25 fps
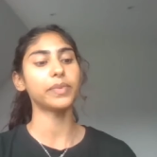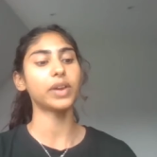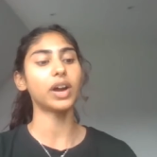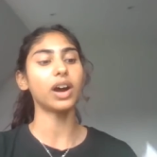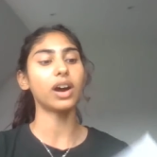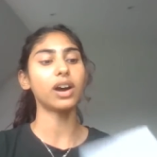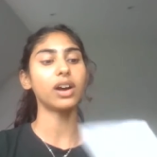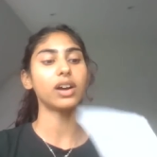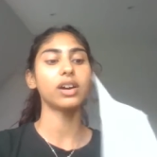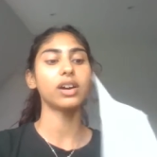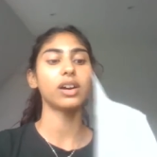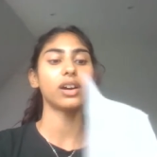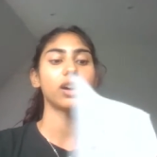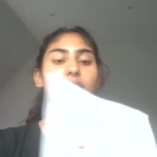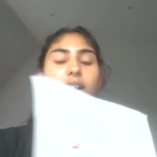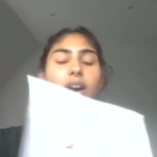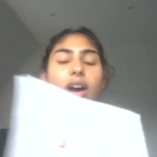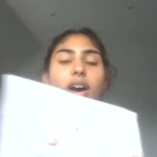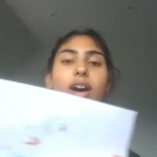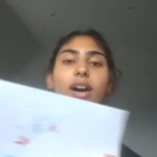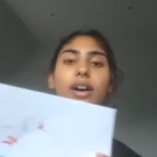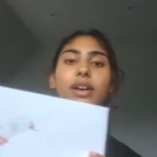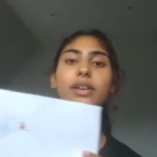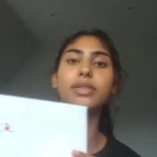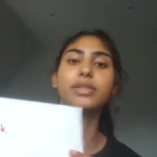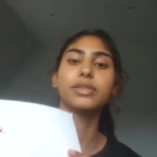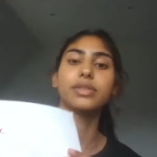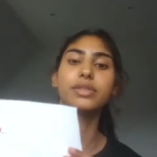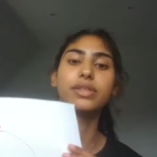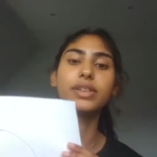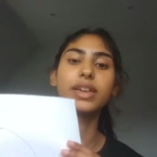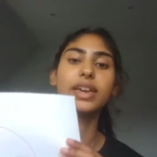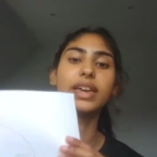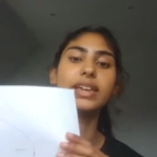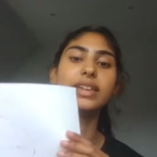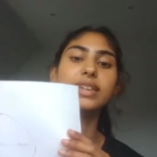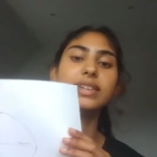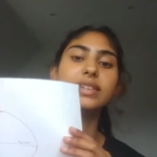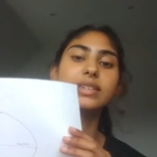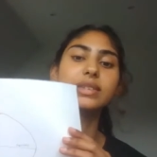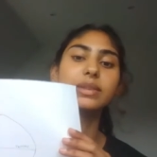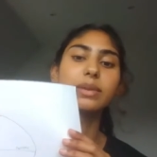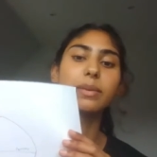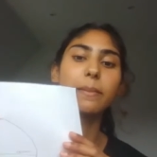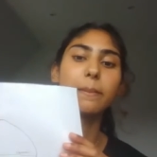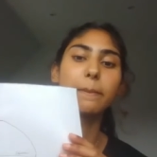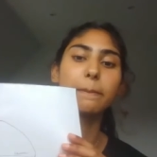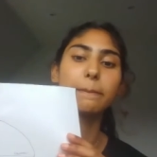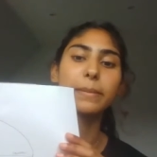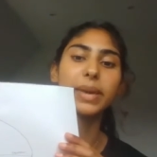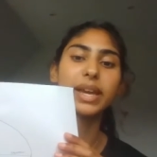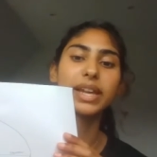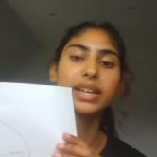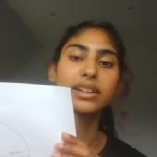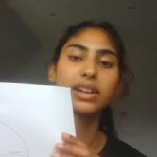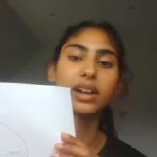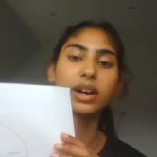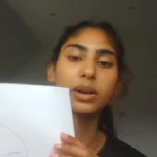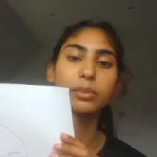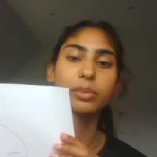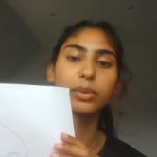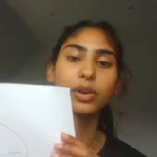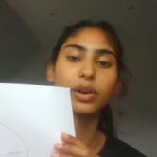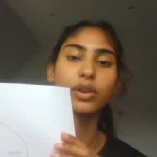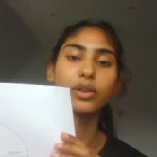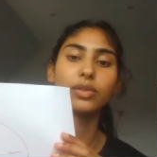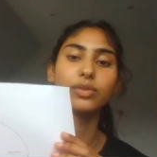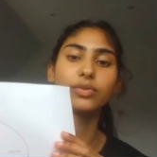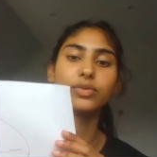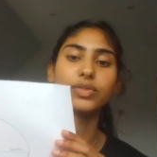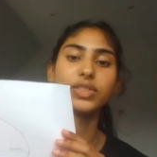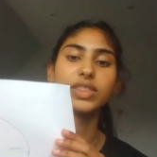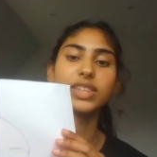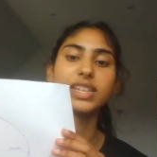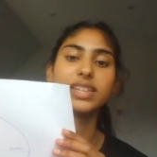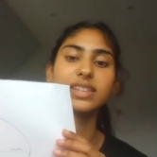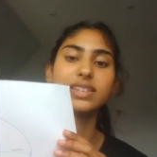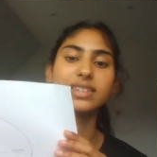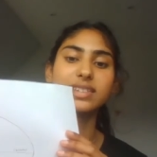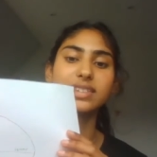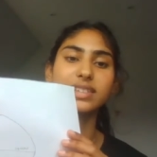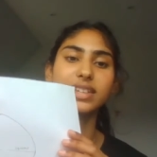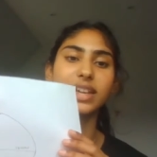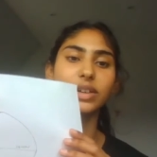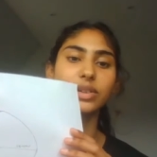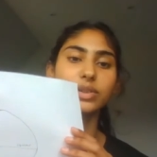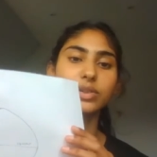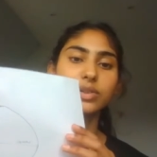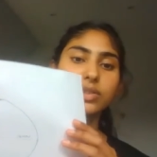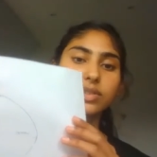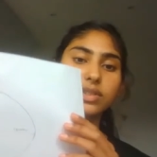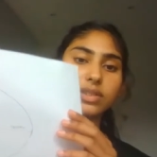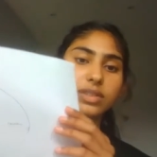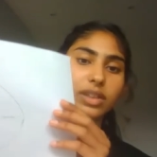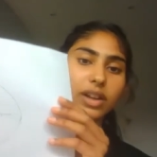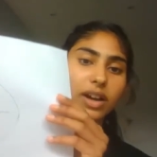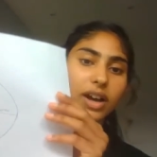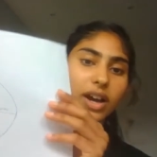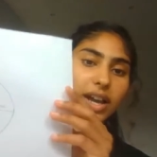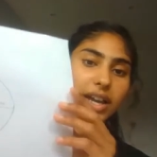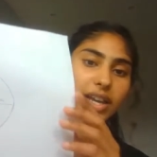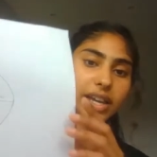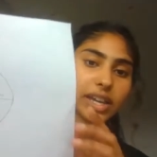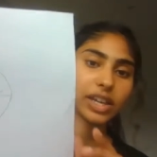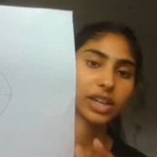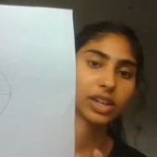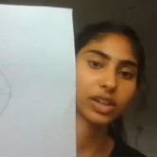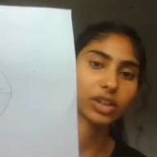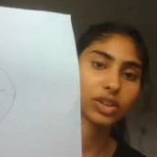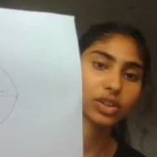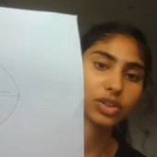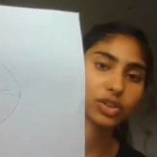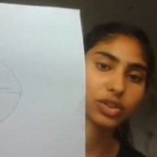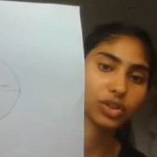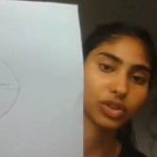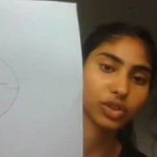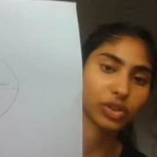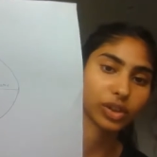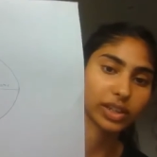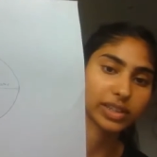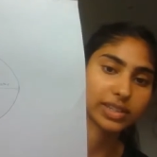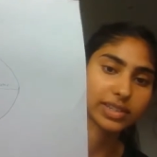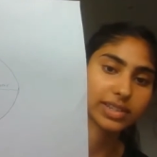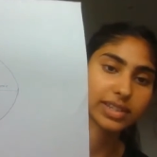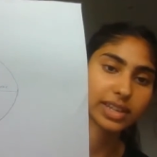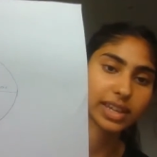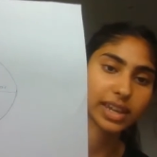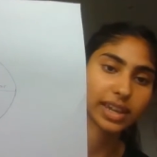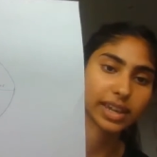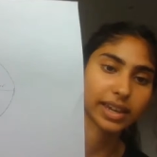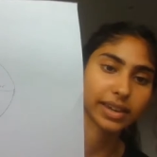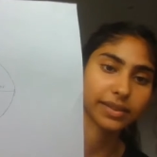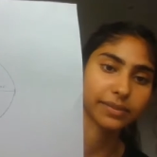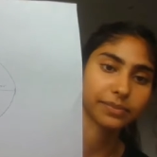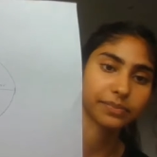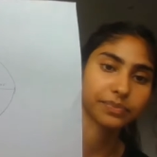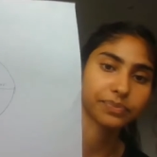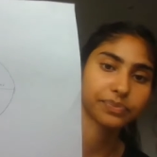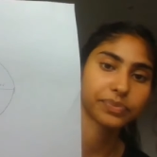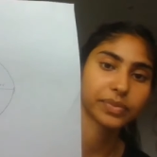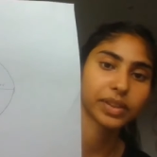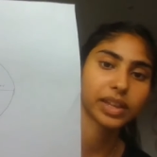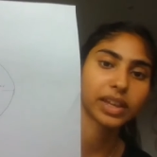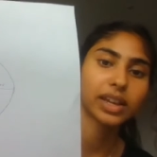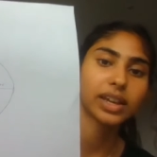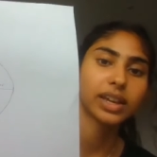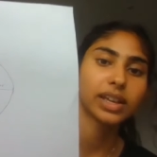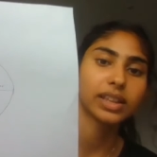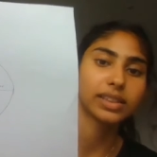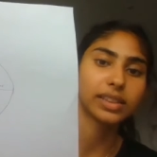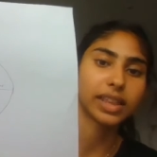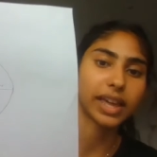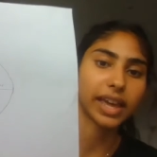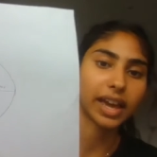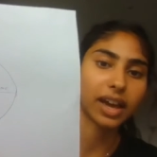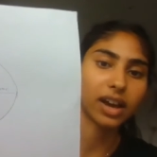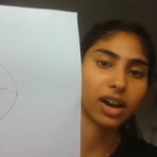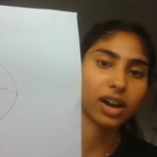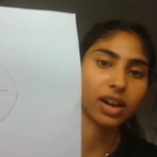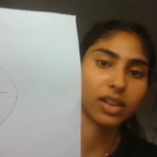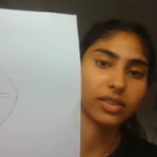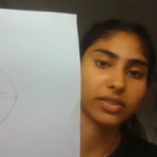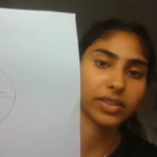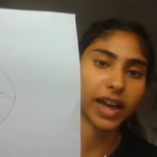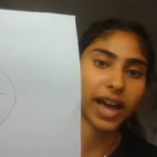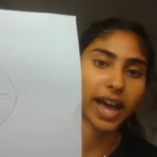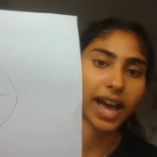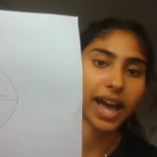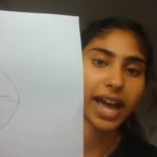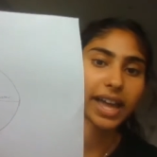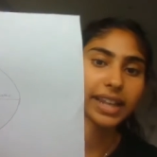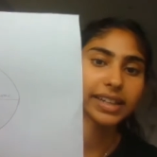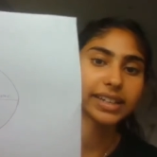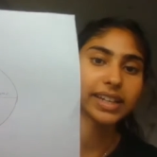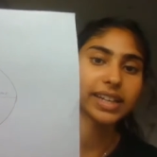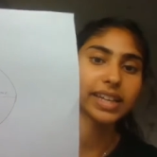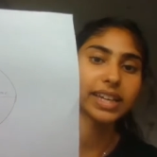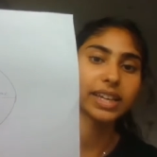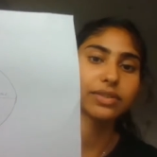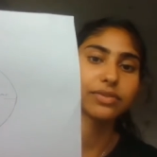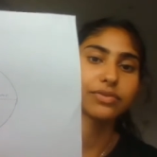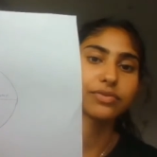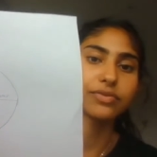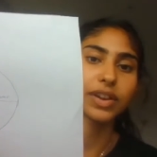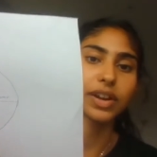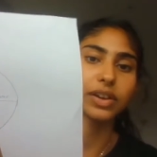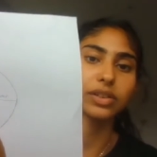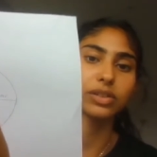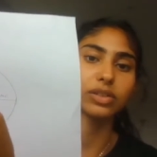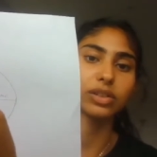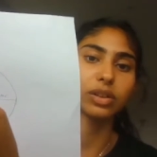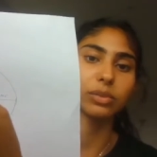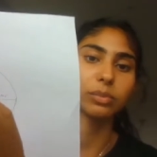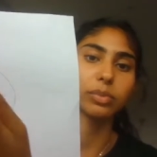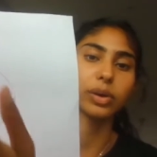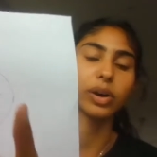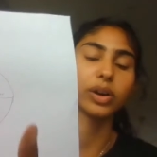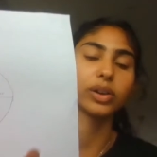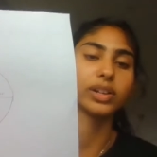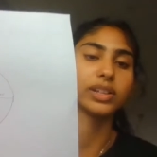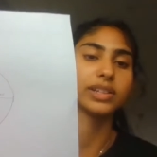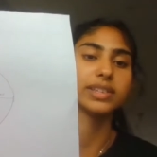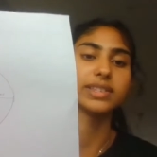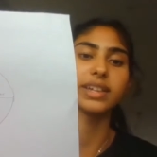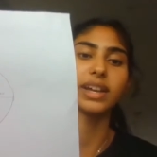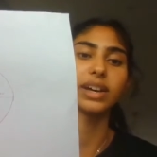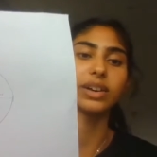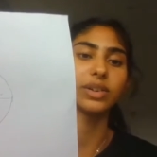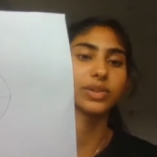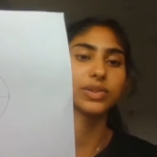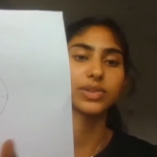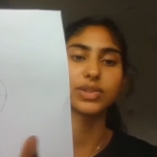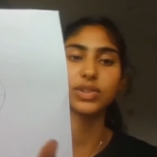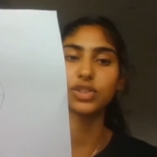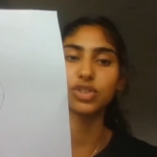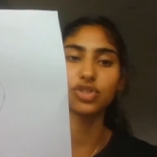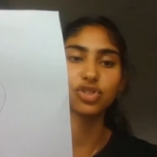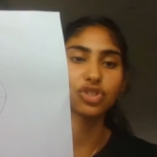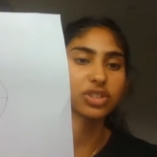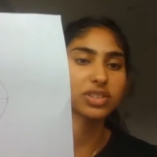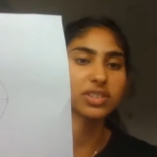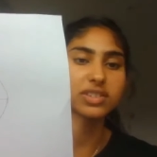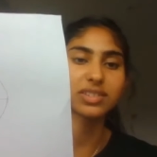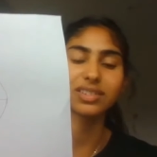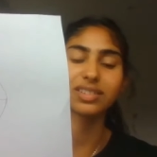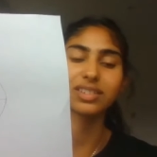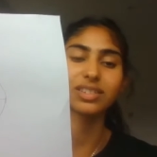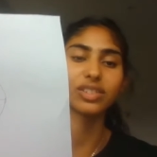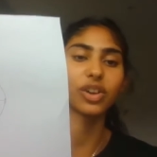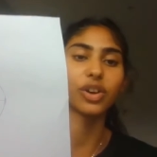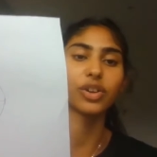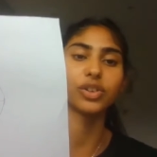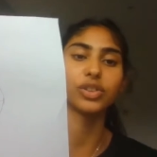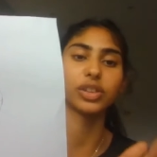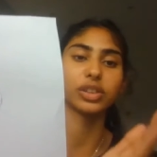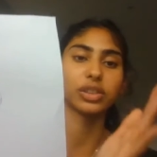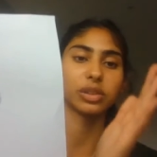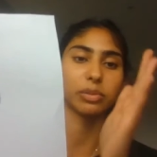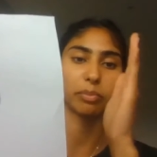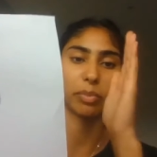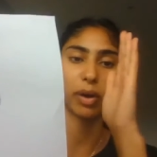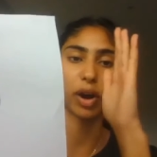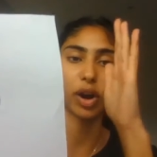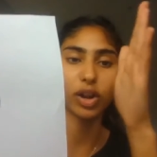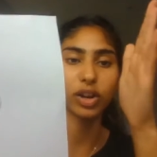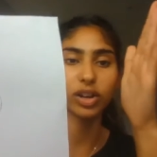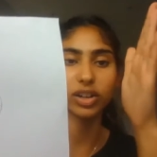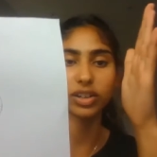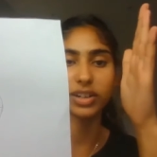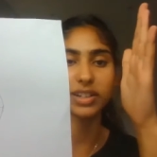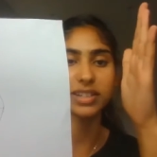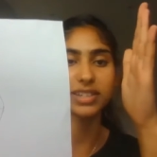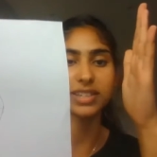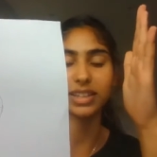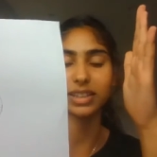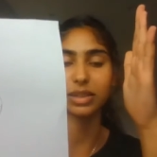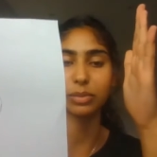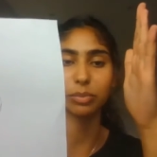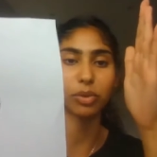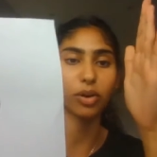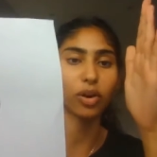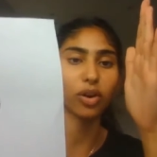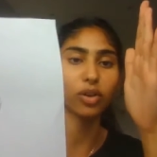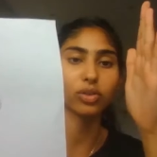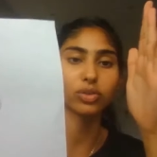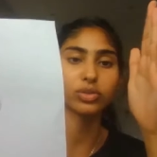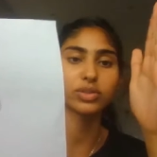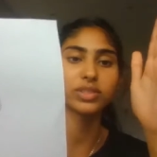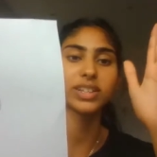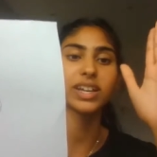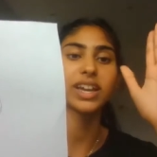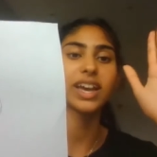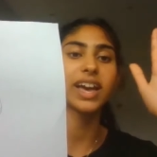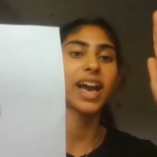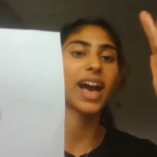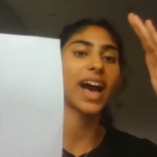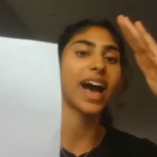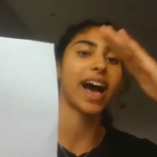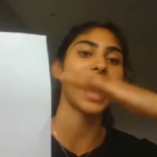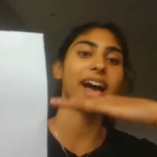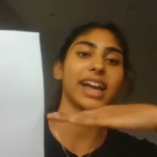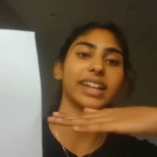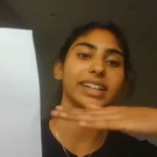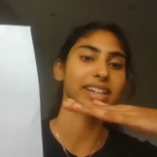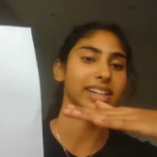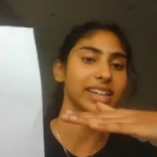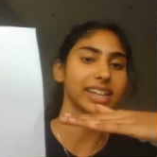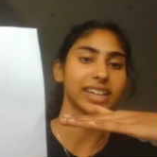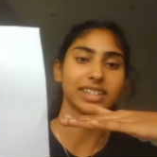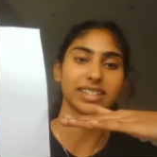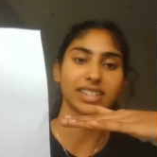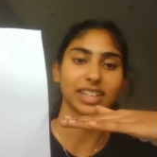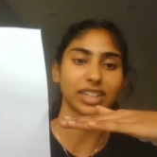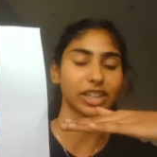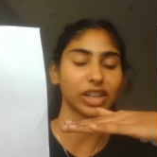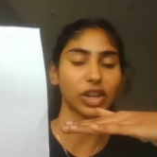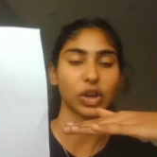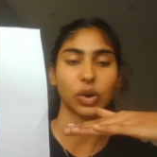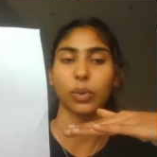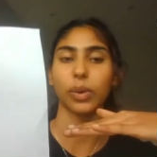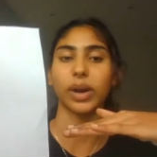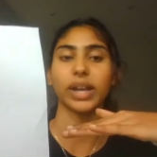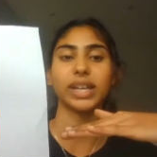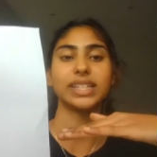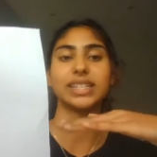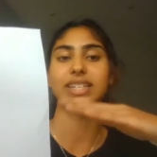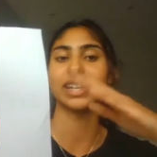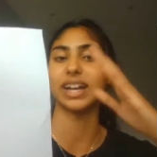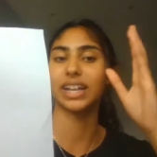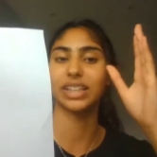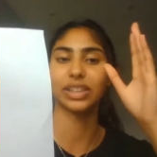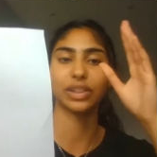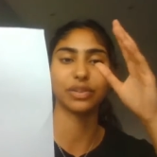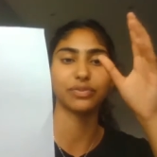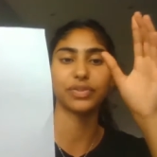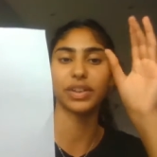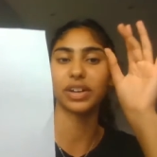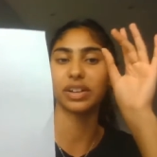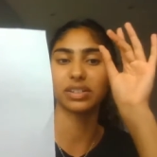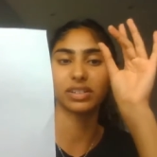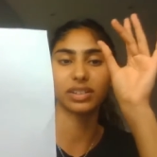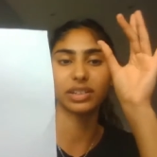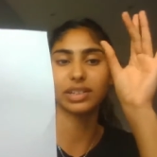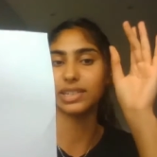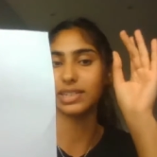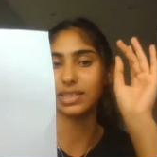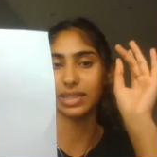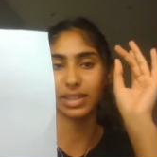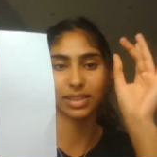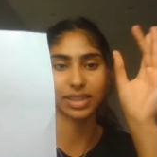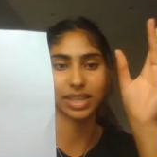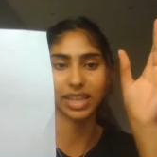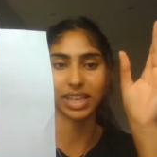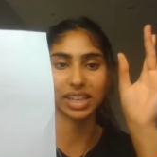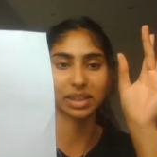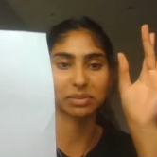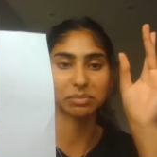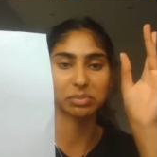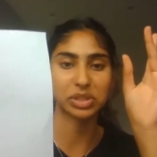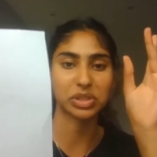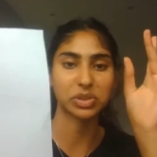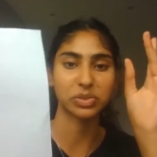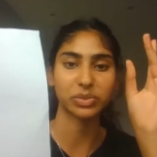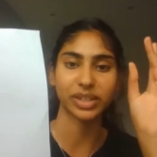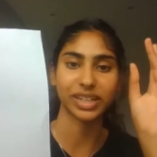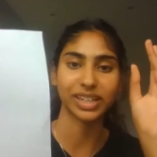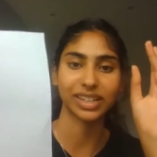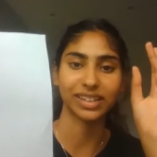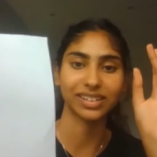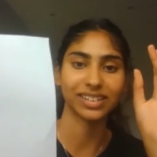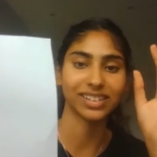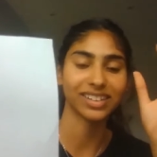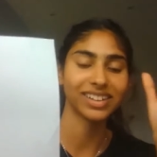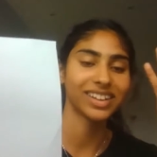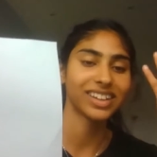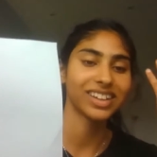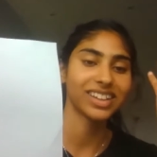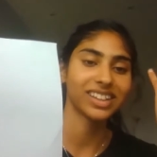our Earth is made up of these cells that I you can see here. They are the Hadley, Ferrel and Polar cells. Just know that the polar is at the poles, Hadley is at the equator and the Ferrel is the thing in between